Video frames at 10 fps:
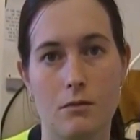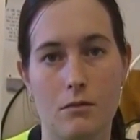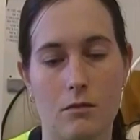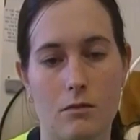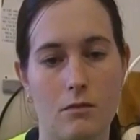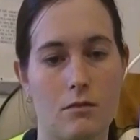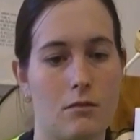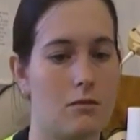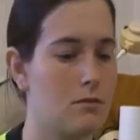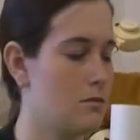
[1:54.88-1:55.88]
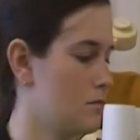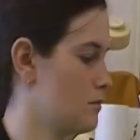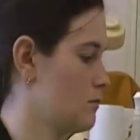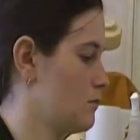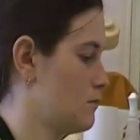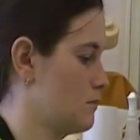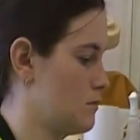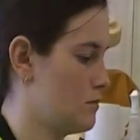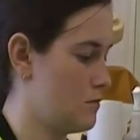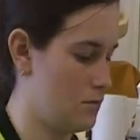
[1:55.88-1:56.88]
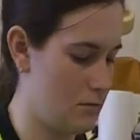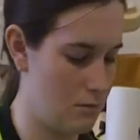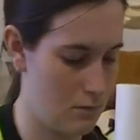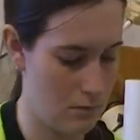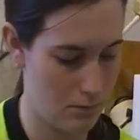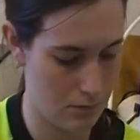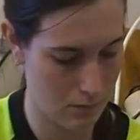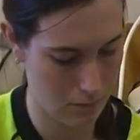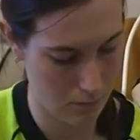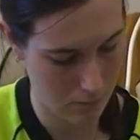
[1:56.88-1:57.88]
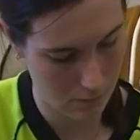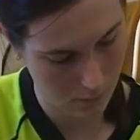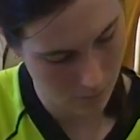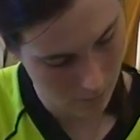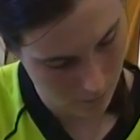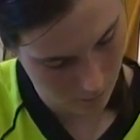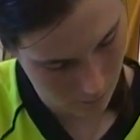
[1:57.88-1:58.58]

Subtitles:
(no one is talking)